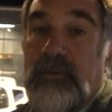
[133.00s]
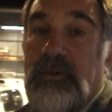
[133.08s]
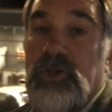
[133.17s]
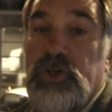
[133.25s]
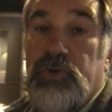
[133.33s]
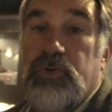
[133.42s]

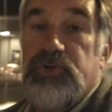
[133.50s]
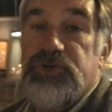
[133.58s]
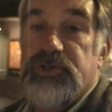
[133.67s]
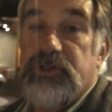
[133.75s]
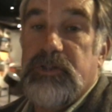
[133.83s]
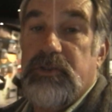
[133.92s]

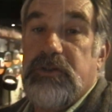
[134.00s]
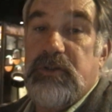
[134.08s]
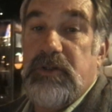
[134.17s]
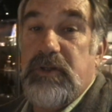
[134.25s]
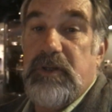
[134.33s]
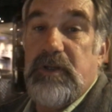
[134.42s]
huge
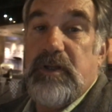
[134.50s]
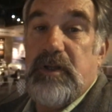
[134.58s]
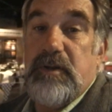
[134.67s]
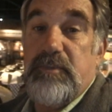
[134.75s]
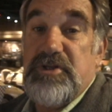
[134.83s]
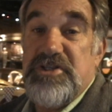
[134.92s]

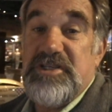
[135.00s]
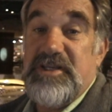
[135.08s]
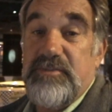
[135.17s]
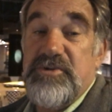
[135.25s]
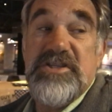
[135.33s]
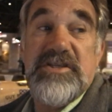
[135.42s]

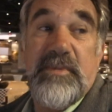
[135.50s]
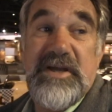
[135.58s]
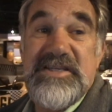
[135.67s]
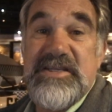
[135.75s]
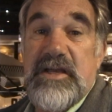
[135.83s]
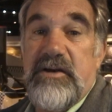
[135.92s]
museum just to
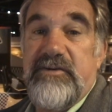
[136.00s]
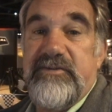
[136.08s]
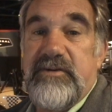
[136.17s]
myself.